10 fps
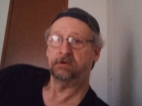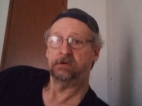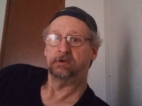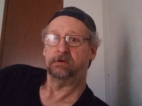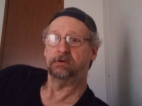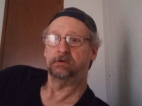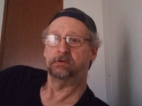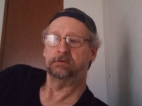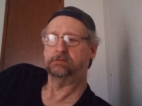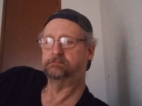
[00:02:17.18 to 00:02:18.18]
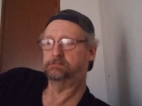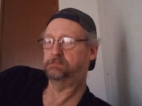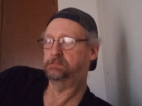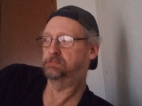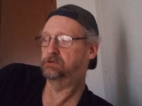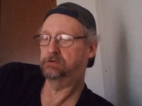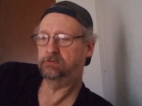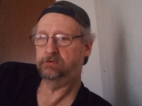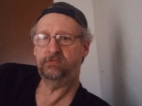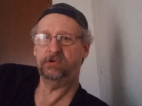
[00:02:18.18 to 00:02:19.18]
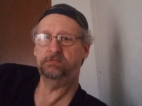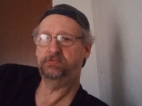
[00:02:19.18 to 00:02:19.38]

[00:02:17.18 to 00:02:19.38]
I wonder if I can put that there.